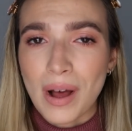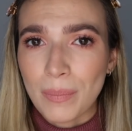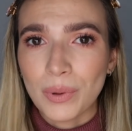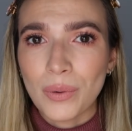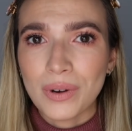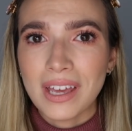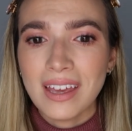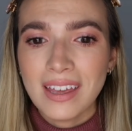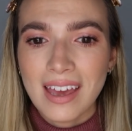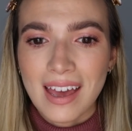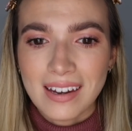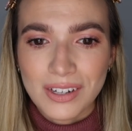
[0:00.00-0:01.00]

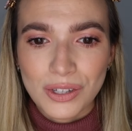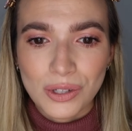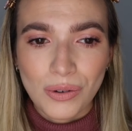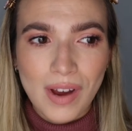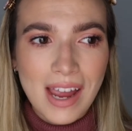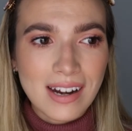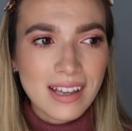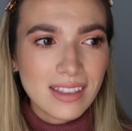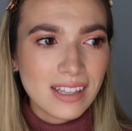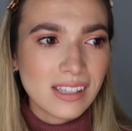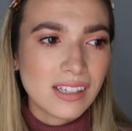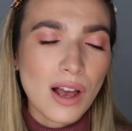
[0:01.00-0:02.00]
uploading and just creating
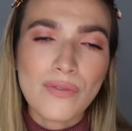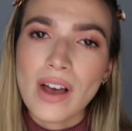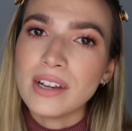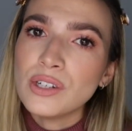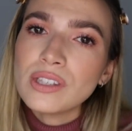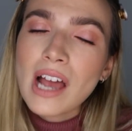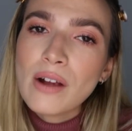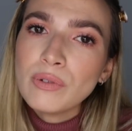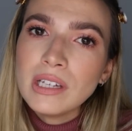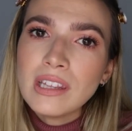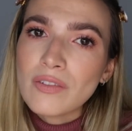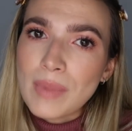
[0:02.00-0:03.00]
this stuff. I just, I
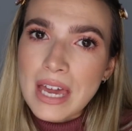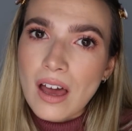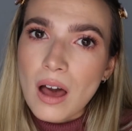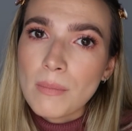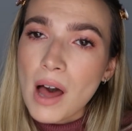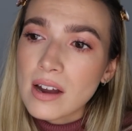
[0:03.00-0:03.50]
really love makeup.